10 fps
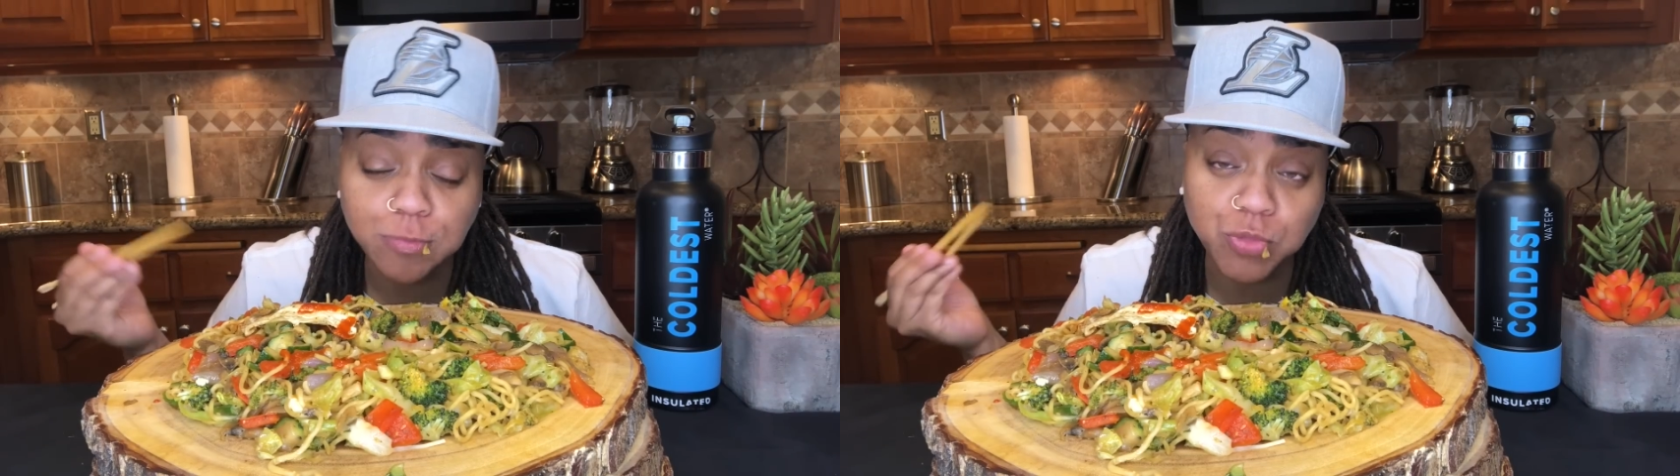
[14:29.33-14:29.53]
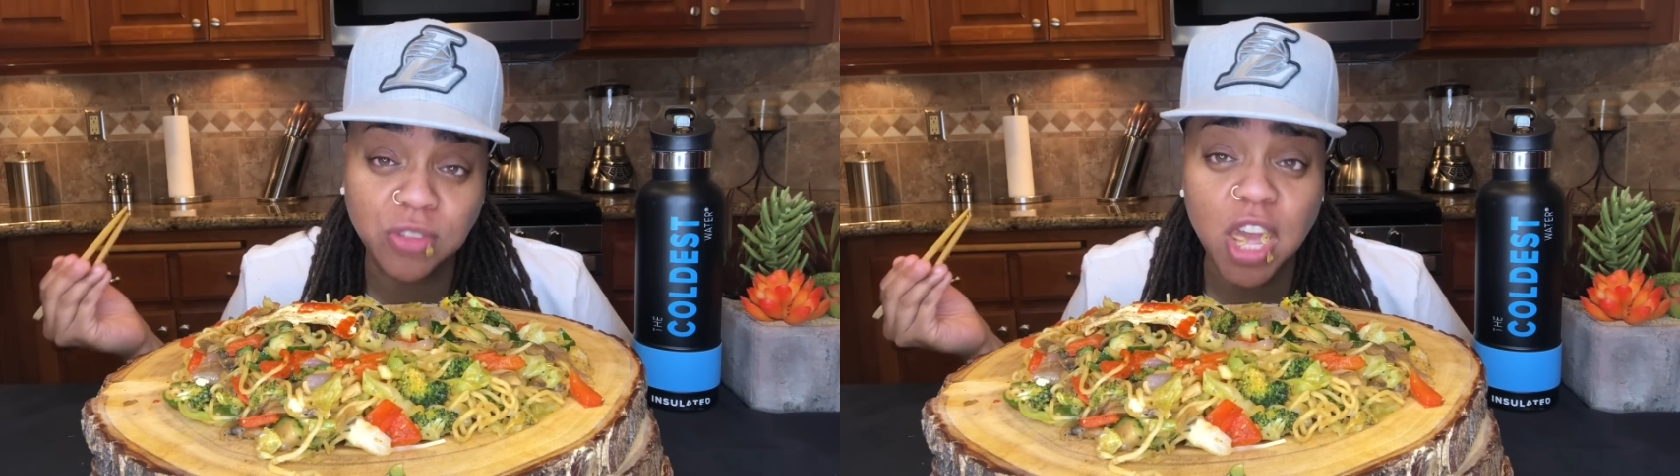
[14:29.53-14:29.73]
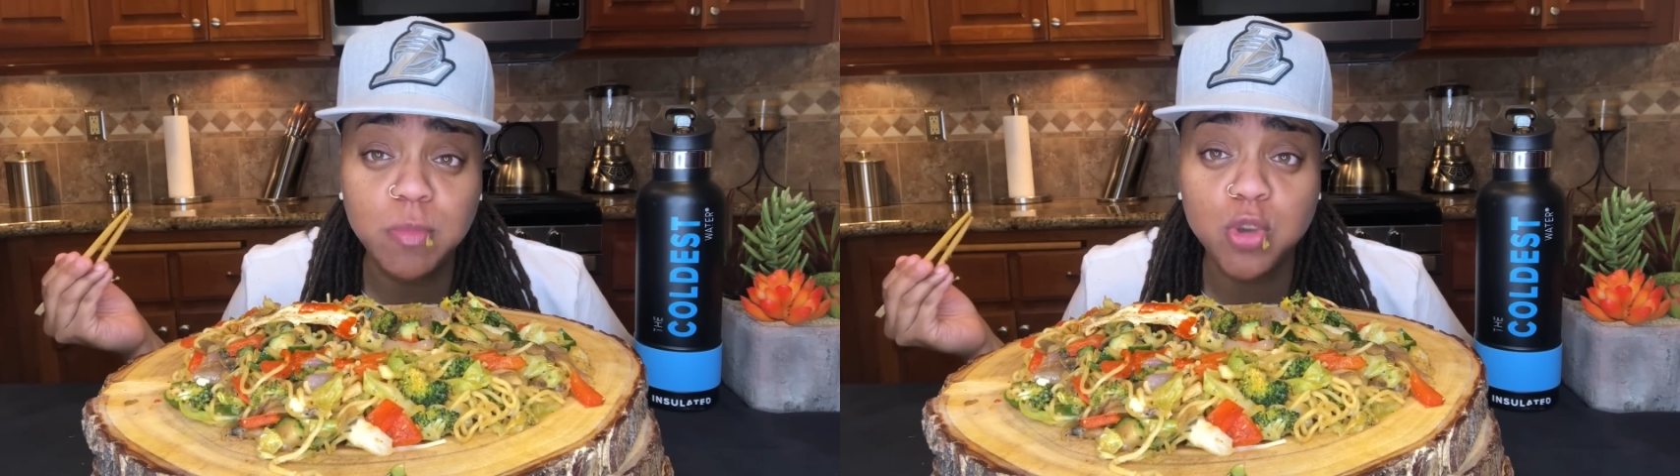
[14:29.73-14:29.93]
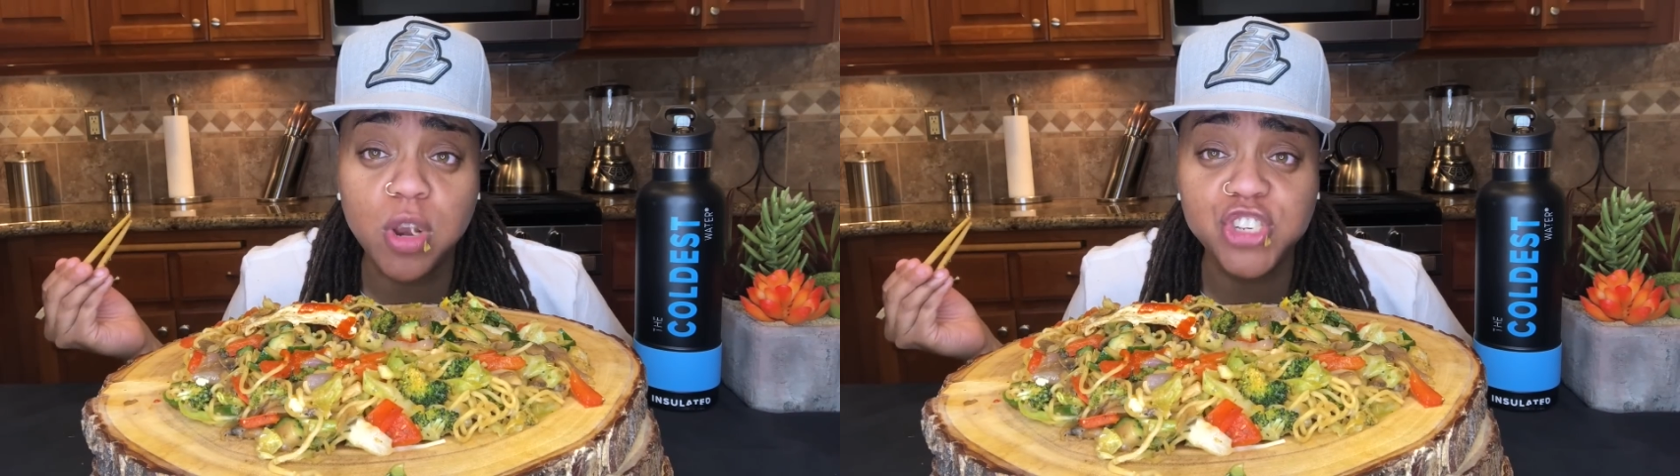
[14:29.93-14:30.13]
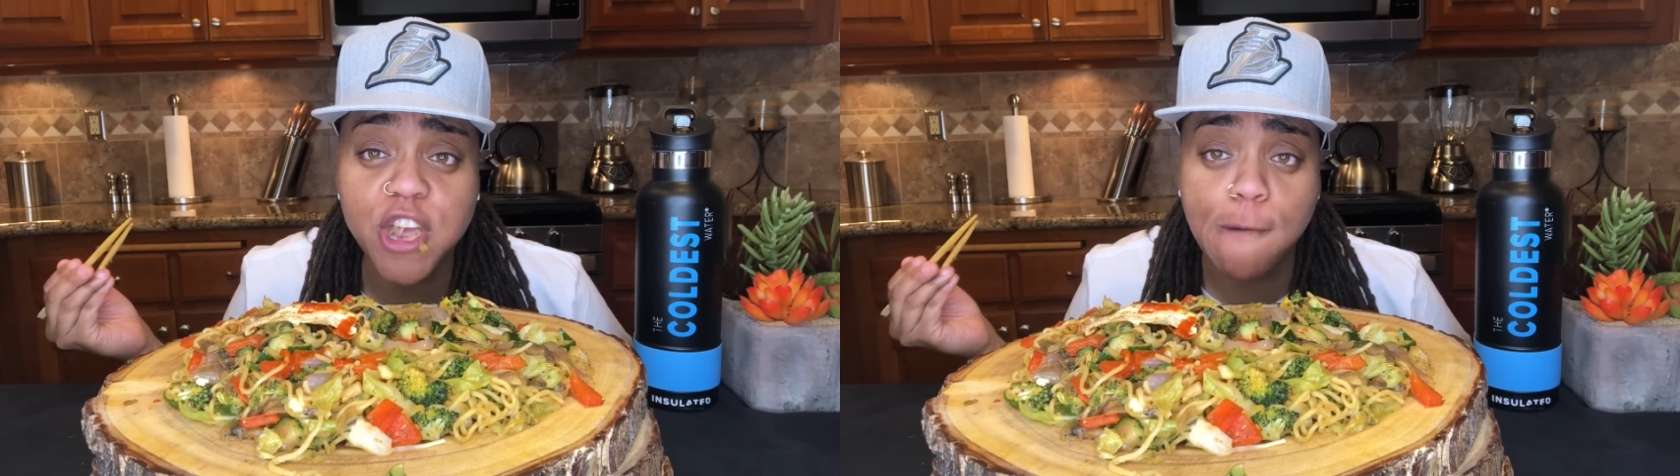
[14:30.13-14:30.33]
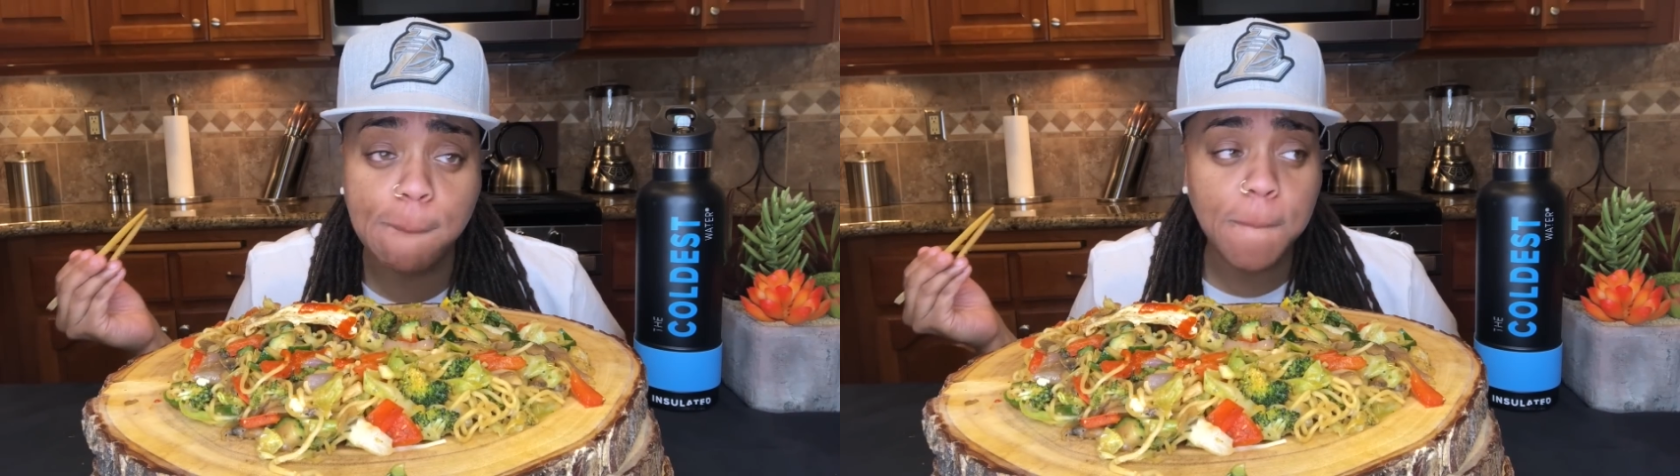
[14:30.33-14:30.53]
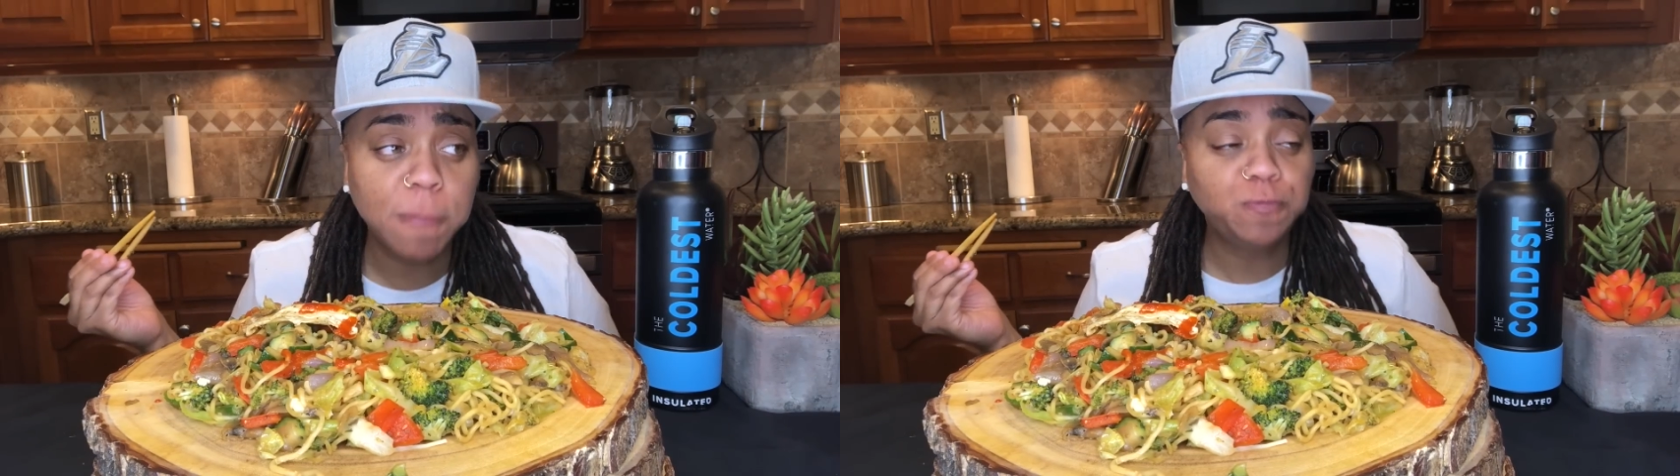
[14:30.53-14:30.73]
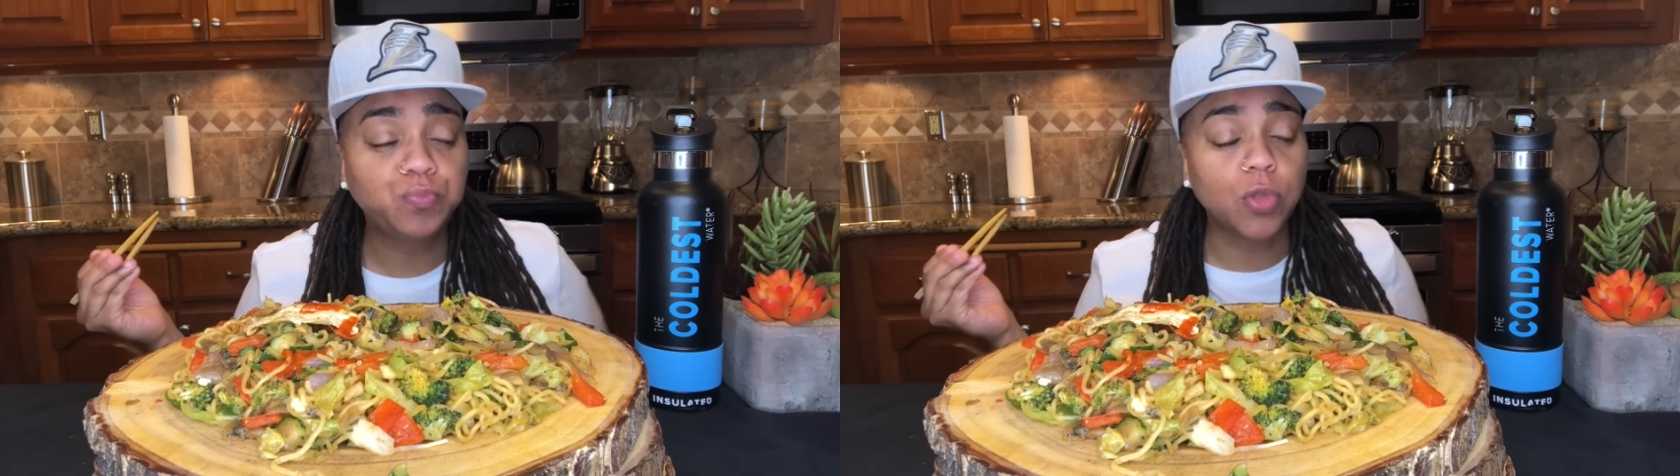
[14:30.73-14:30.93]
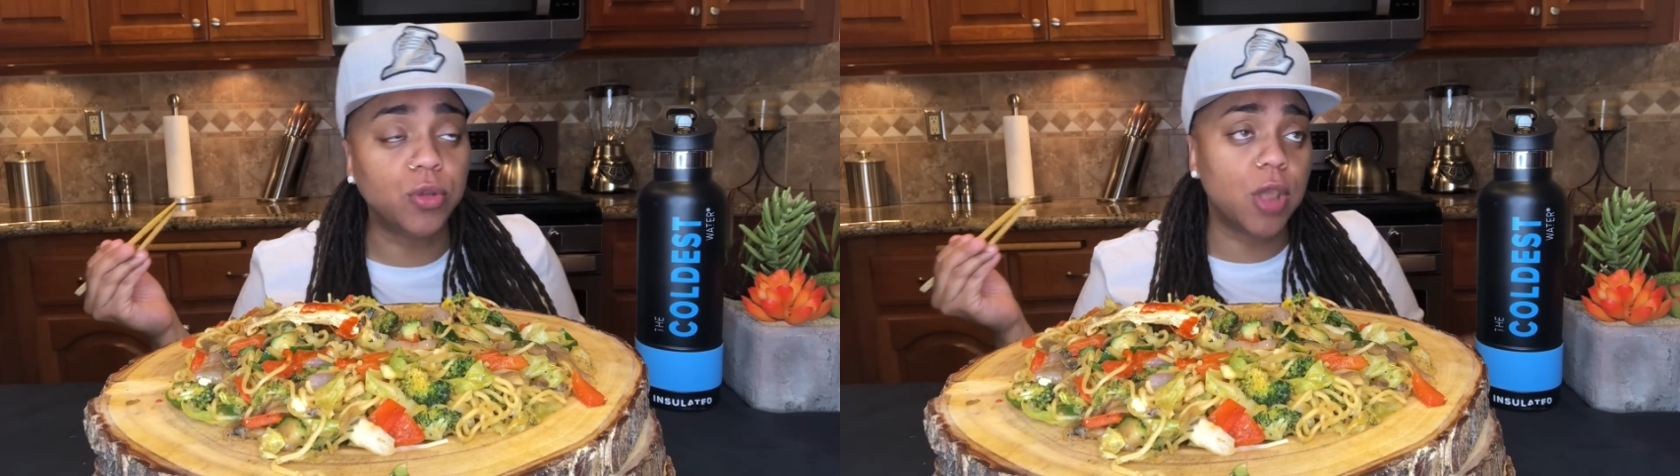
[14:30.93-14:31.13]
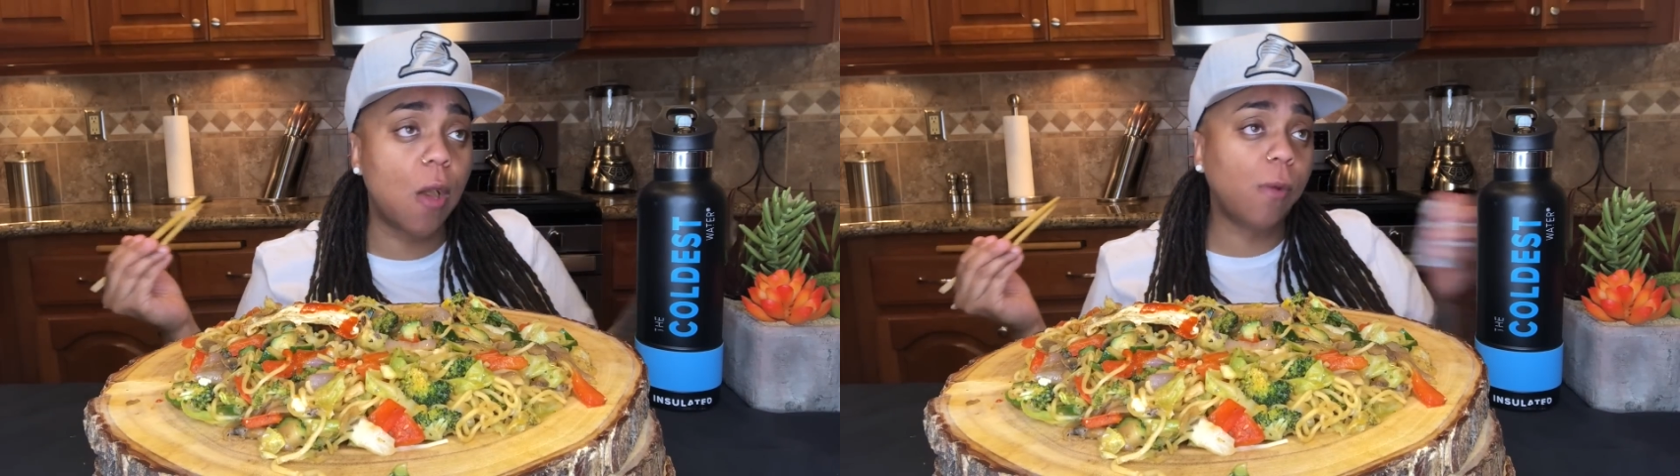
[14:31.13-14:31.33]
I thought he was going to jail, you
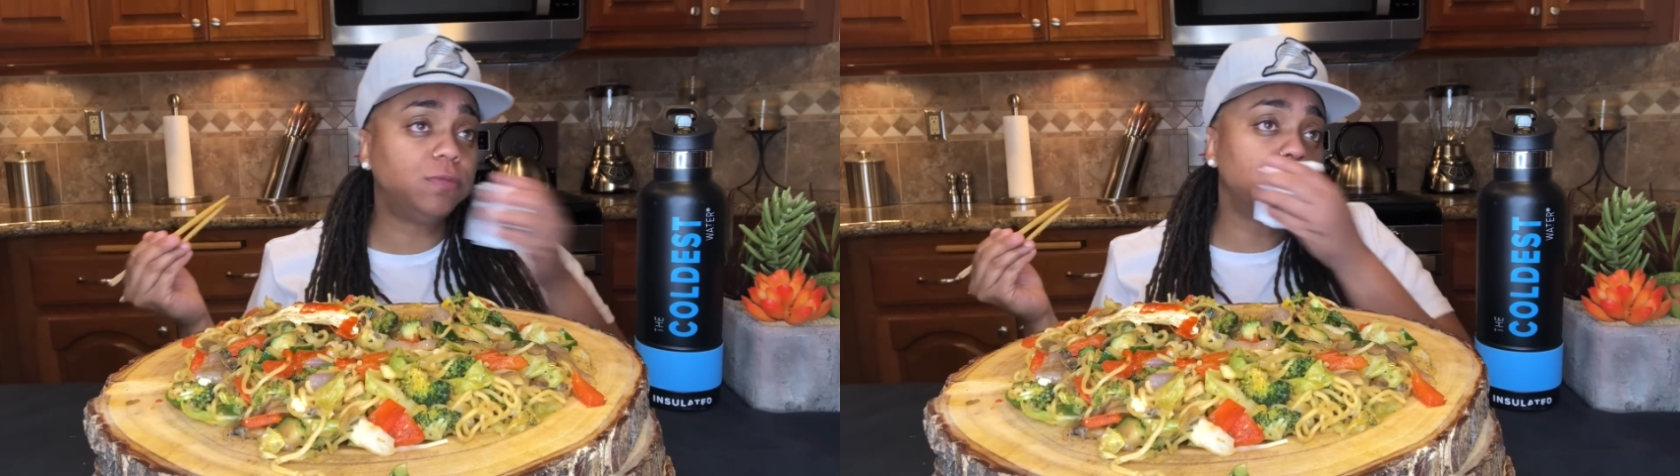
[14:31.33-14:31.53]
know.